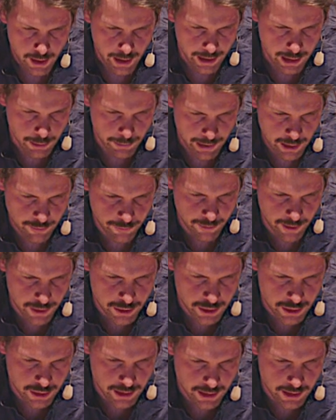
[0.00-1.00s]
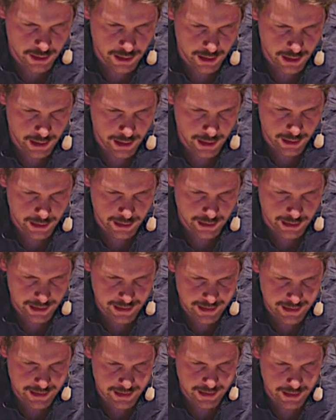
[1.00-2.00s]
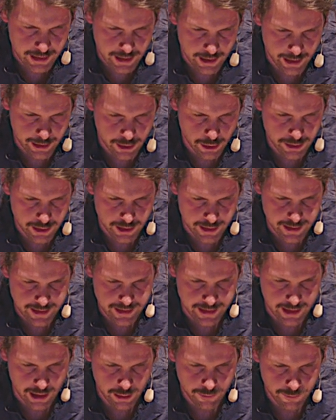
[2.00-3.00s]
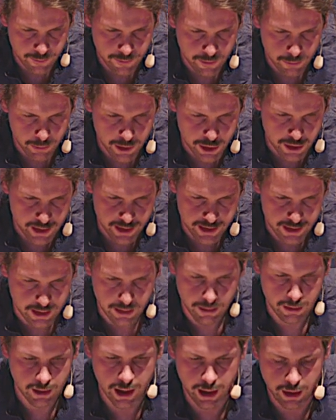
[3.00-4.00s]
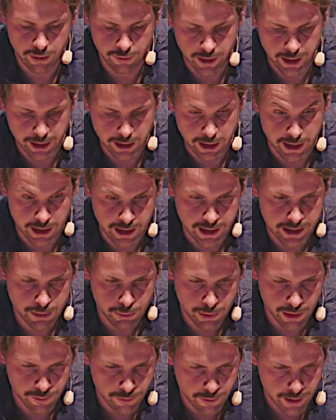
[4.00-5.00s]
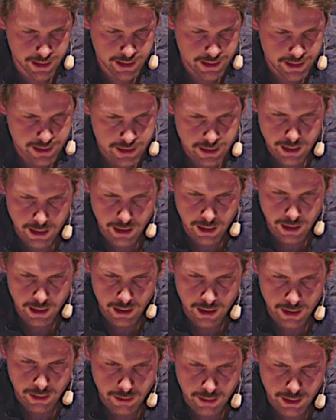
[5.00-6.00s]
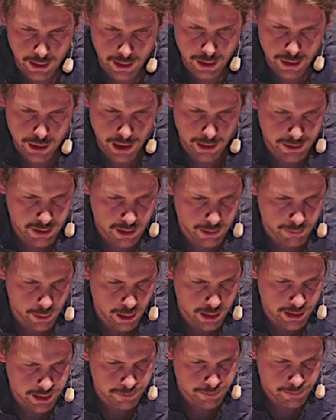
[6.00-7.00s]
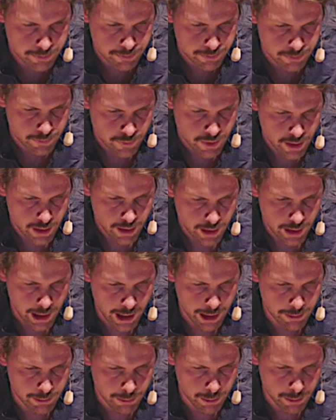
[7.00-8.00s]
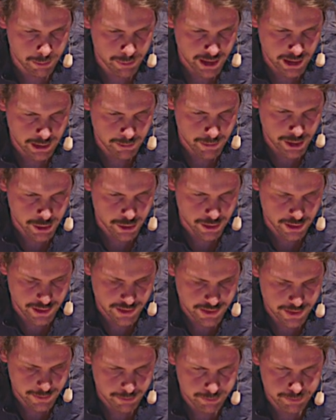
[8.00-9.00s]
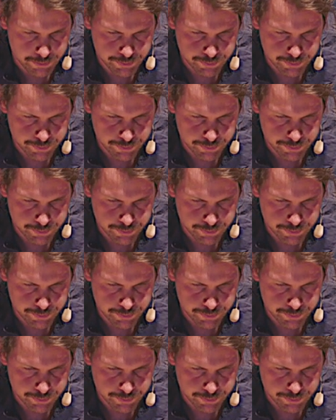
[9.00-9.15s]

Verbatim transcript: And the render function uh, gets a context self, which is kind of like the this reference uh, in JavaScript world. And we will pattern match on this.